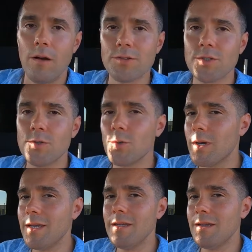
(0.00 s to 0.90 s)
Also, do I
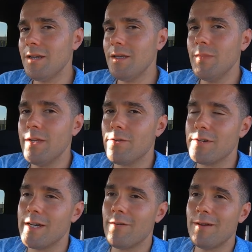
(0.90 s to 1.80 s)
eat any meat or
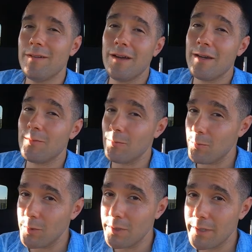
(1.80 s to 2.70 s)
dairy? Not
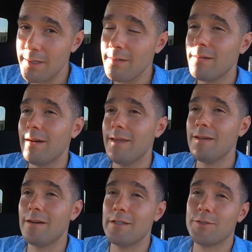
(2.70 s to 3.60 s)
really. I
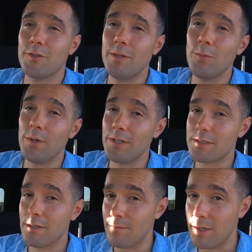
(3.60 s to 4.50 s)
eat ice cream when
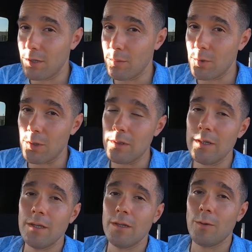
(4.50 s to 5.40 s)
it's available
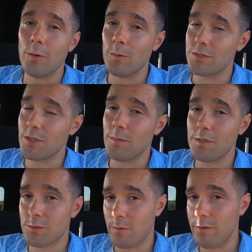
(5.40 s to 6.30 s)
or when
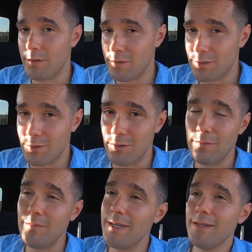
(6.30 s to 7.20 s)
somebody's serving a
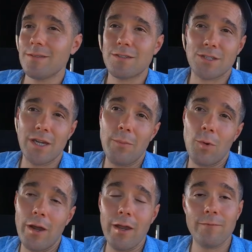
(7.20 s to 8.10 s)
dessert. Meat the same
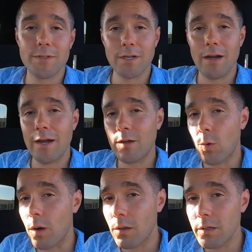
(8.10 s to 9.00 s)
way. If it's a high
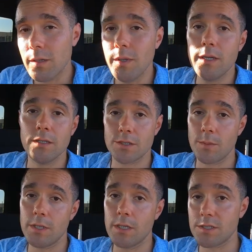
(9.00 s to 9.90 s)
quality meat and
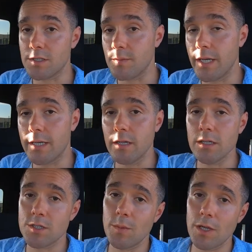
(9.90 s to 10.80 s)
somebody else is making it
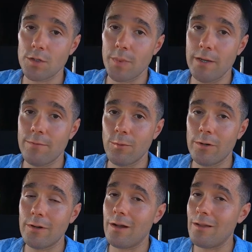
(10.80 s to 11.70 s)
and somebody else paid
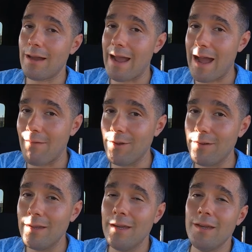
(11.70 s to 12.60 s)
for it, I'll have it.